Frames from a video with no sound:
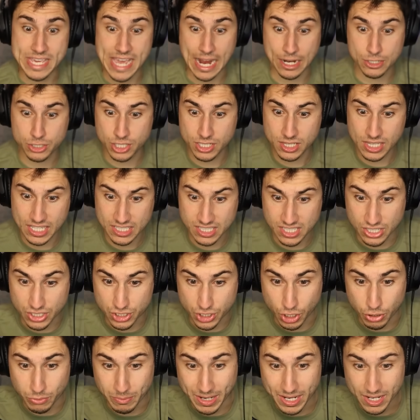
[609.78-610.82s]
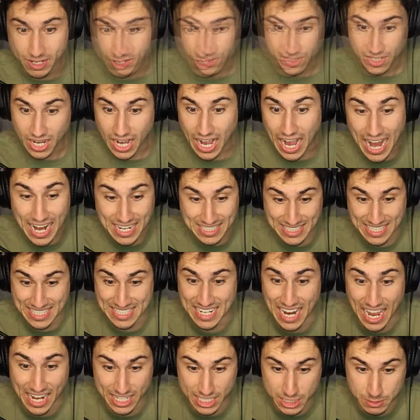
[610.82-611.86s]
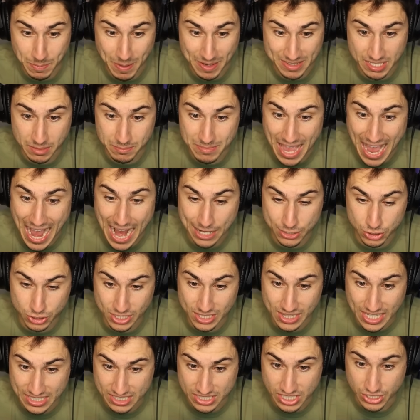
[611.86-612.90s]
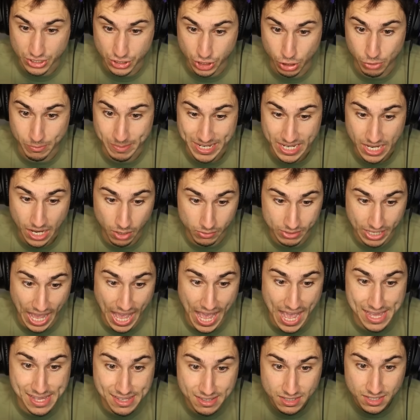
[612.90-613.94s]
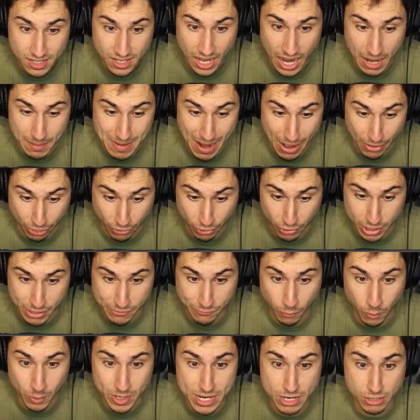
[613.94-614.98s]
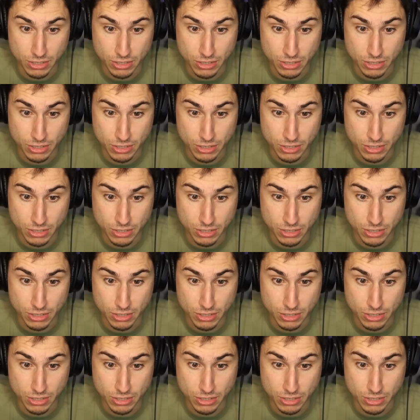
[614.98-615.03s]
he actually listened to me. I did not expect him to actually listen to me, okay? I'm now thirty-four